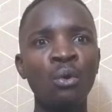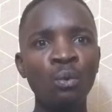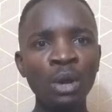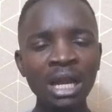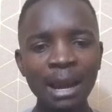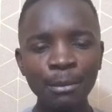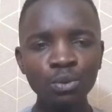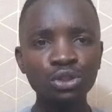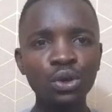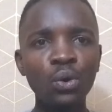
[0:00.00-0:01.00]
William
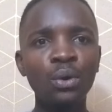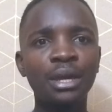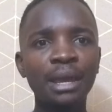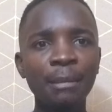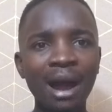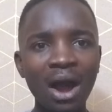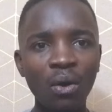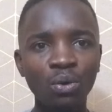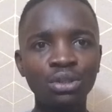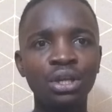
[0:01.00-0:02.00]
Ruto came
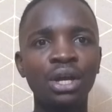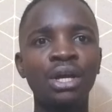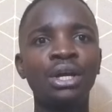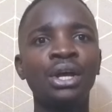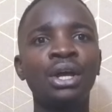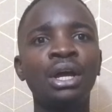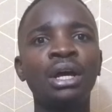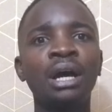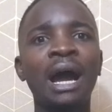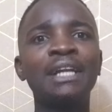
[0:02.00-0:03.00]
out
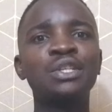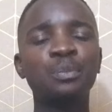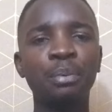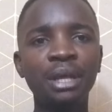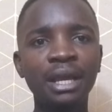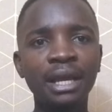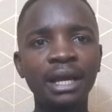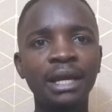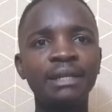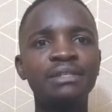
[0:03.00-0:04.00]
and
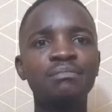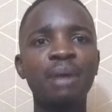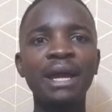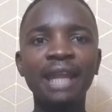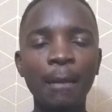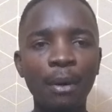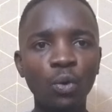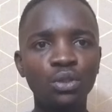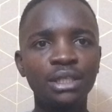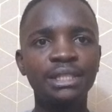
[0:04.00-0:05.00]
speak his mind
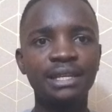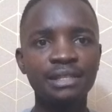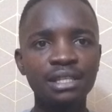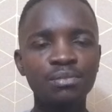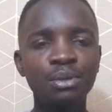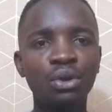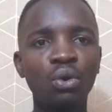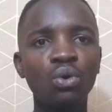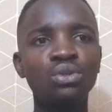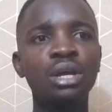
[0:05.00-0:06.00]
about the Gen Zs
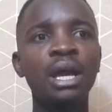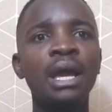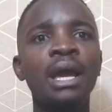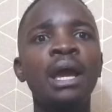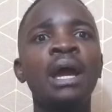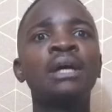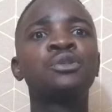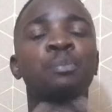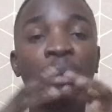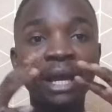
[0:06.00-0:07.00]
because
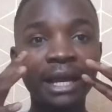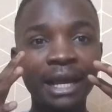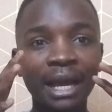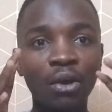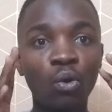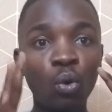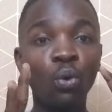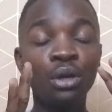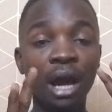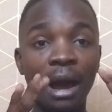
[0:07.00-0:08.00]
speak
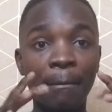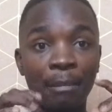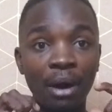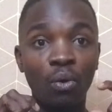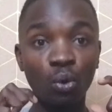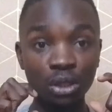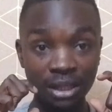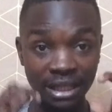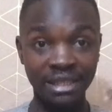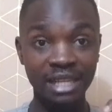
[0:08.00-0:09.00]
good about good
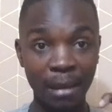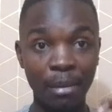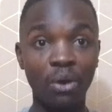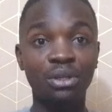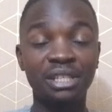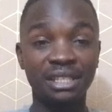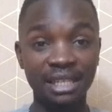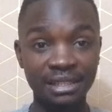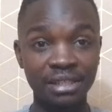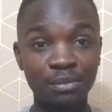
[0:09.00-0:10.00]
things about the
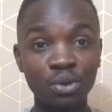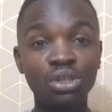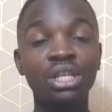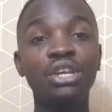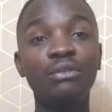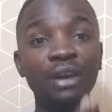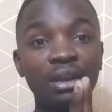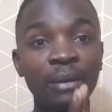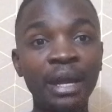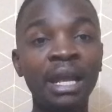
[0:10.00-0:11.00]
Gen Zs because he knew
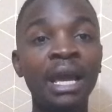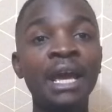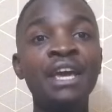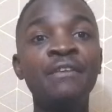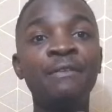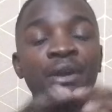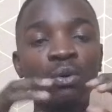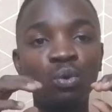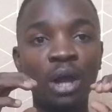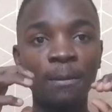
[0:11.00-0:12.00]
very well if he
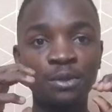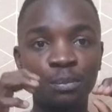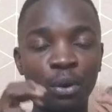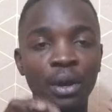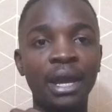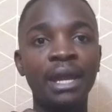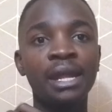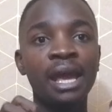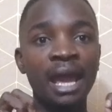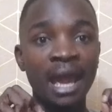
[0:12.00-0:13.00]
could have
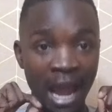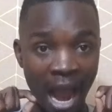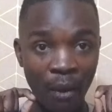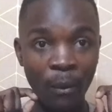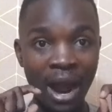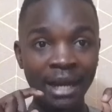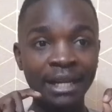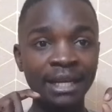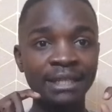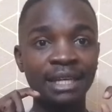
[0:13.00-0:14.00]
spoken a
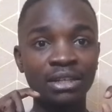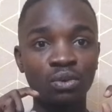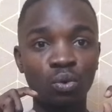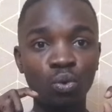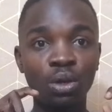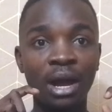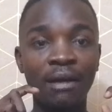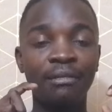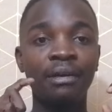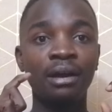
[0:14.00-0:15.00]
word that could
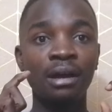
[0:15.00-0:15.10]
have